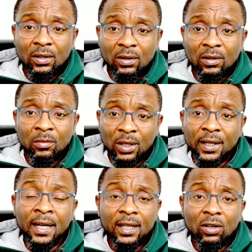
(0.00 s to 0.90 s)
But they
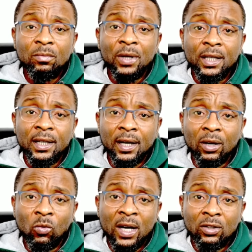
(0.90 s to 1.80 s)
ended up paying
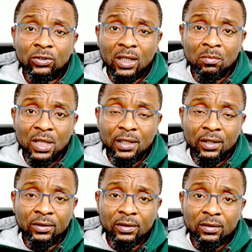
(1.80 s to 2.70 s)
100
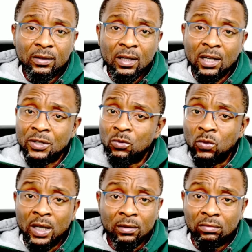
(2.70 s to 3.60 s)
million, as we were
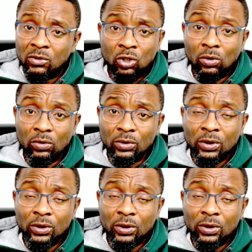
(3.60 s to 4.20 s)
told.